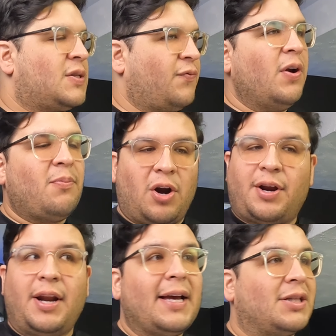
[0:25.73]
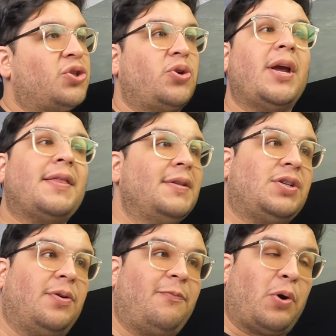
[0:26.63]
It's free marketing, it
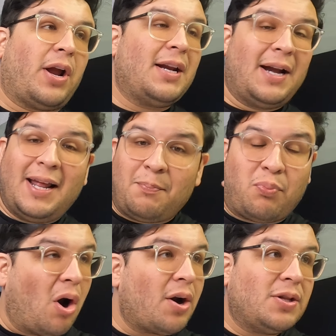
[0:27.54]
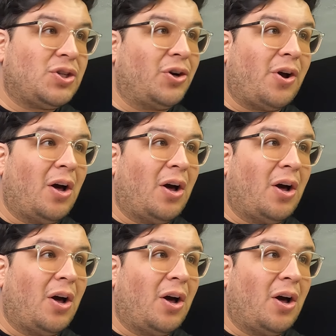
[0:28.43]
strengthens your brand, and it broadens your